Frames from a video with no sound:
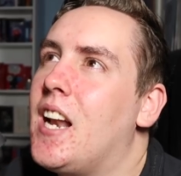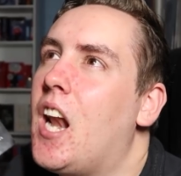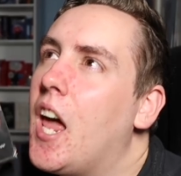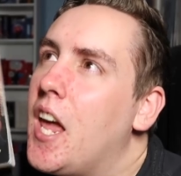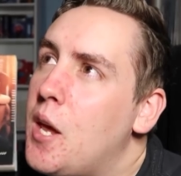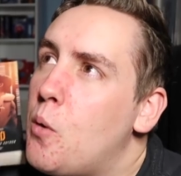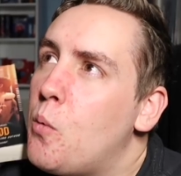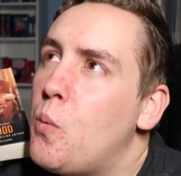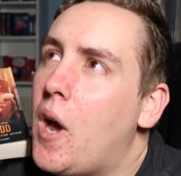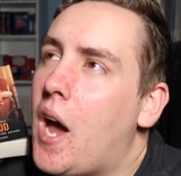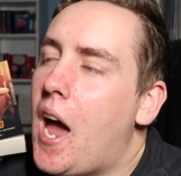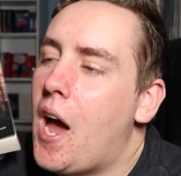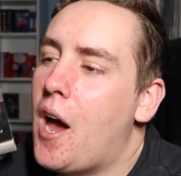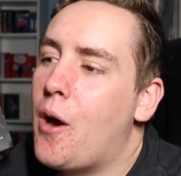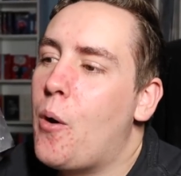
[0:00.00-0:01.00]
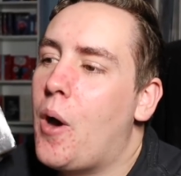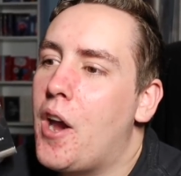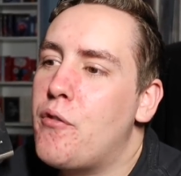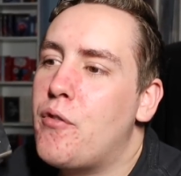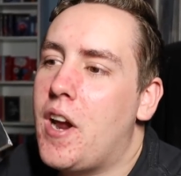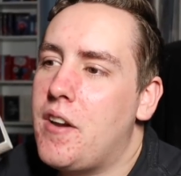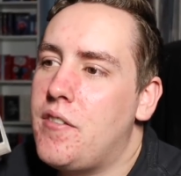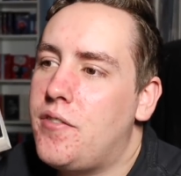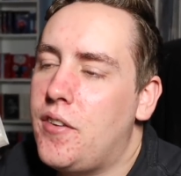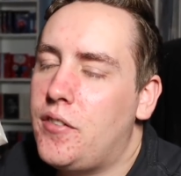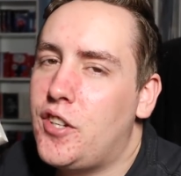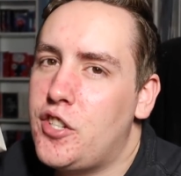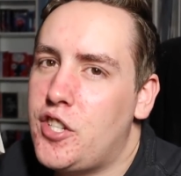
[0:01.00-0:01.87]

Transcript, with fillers: like how I read Fifty